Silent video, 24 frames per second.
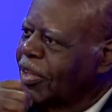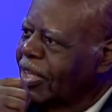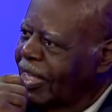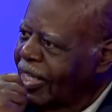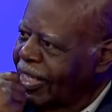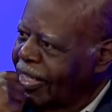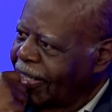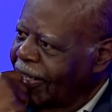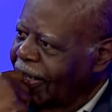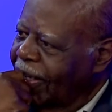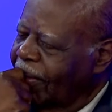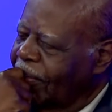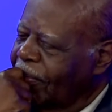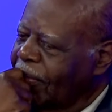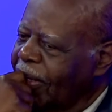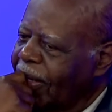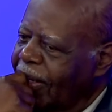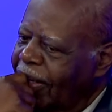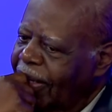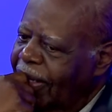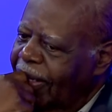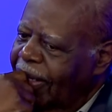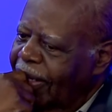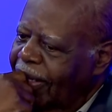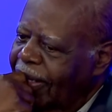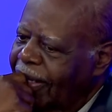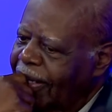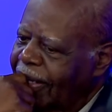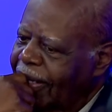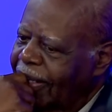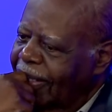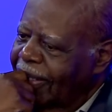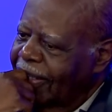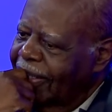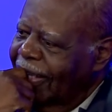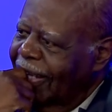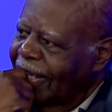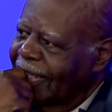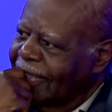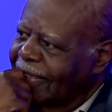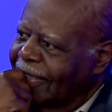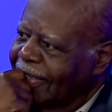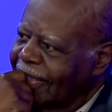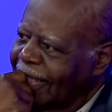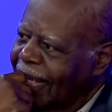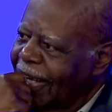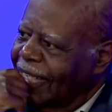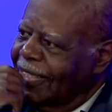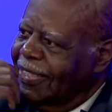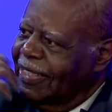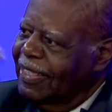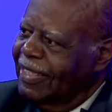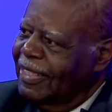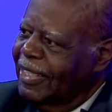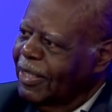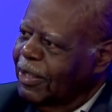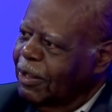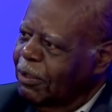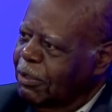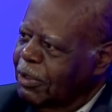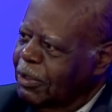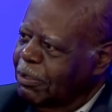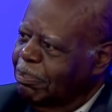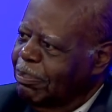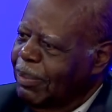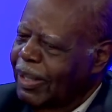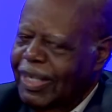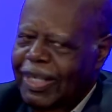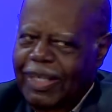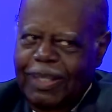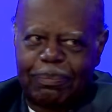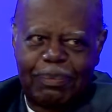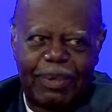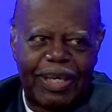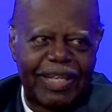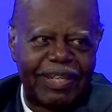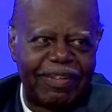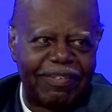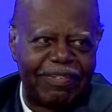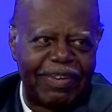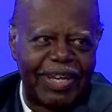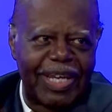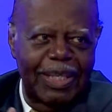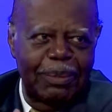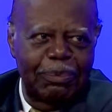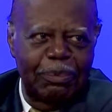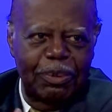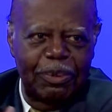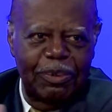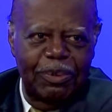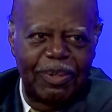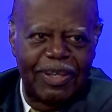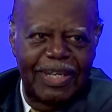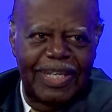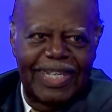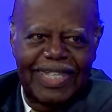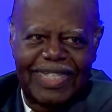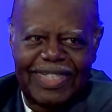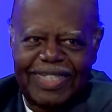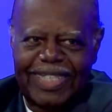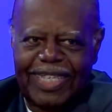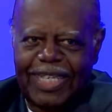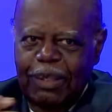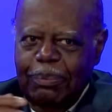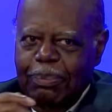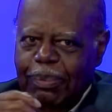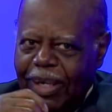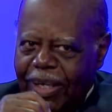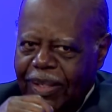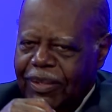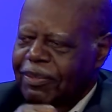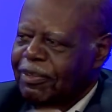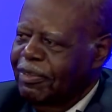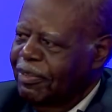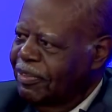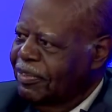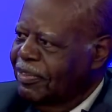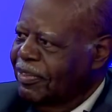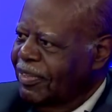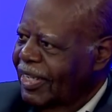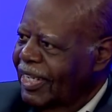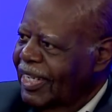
than enough, and that's excellent that there was money made available to help others.